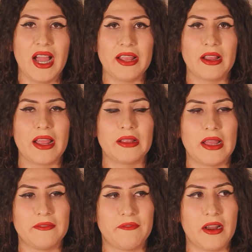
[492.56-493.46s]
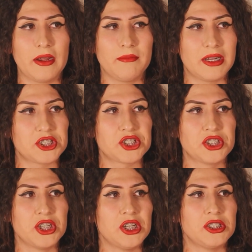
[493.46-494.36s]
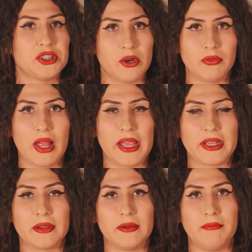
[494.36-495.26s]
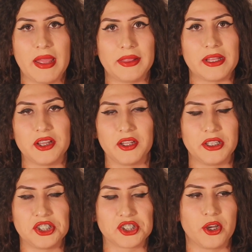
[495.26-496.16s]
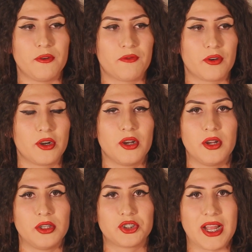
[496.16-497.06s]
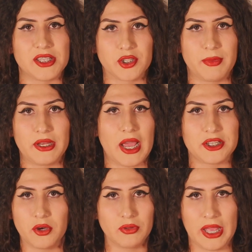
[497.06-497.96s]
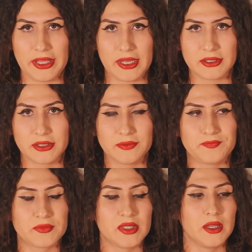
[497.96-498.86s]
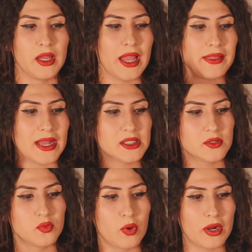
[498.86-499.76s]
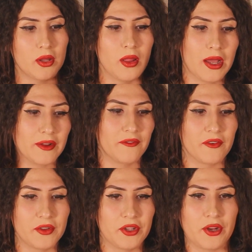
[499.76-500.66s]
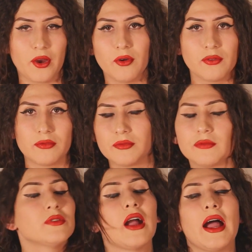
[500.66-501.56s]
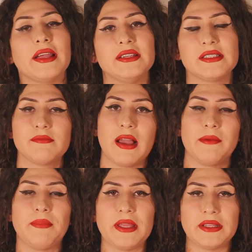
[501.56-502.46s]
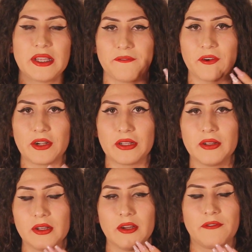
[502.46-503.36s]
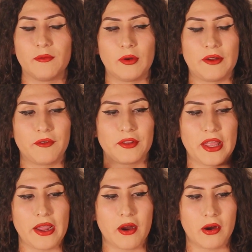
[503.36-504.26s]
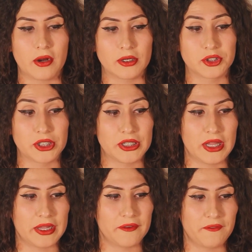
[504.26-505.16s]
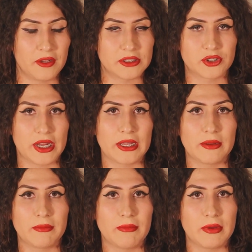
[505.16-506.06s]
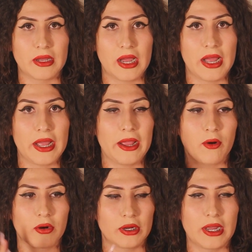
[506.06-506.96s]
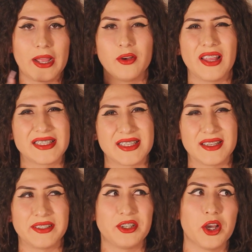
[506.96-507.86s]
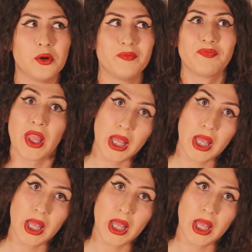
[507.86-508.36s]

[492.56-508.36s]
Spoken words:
I very much don't like men that literally just go for trans women. I don't like it. And that's where a lot of, you know, guys might be differed from whenever they are treated like a straight guy, or a guy who likes to, you know,